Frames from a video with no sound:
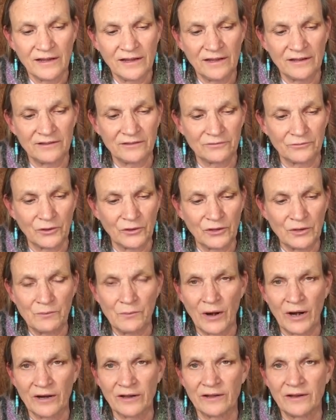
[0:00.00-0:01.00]
It's really
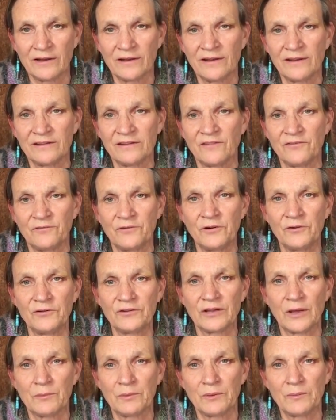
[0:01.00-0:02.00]
marketed as a food
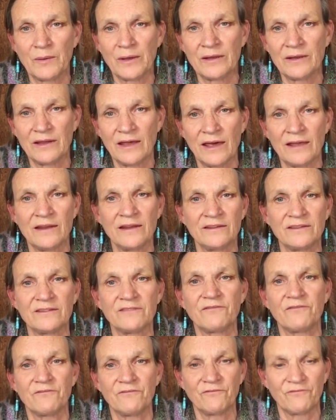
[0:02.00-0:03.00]
supplement, and
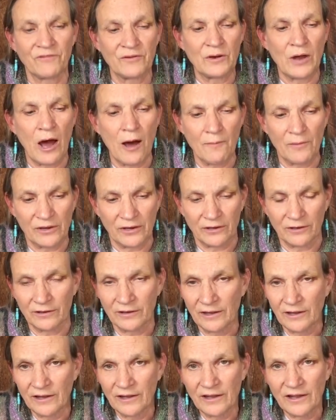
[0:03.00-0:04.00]
it's phenomenal.